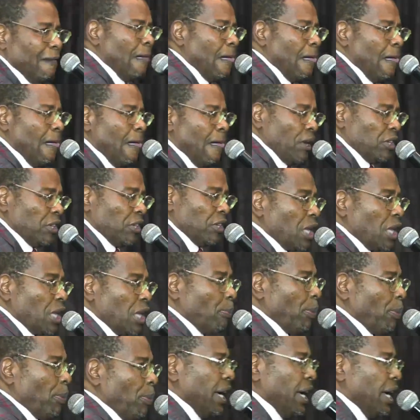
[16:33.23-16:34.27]
This is the
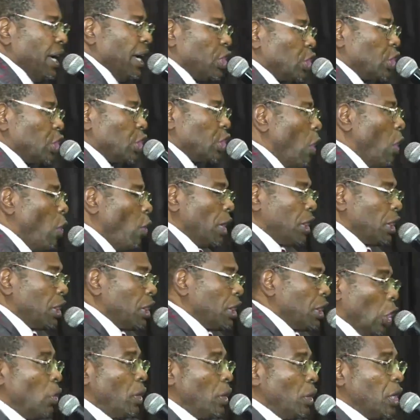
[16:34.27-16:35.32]
place where the
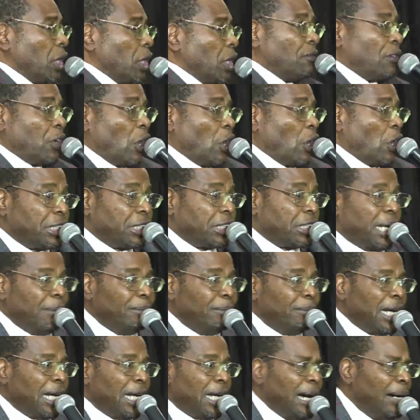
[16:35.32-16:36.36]
glory of God came
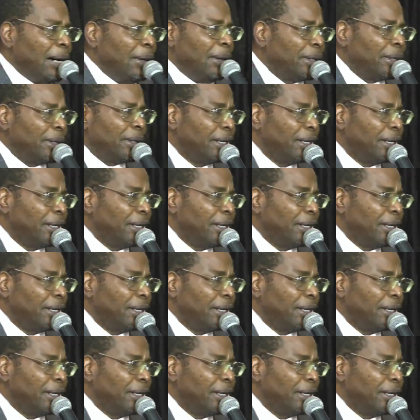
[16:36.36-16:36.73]
down.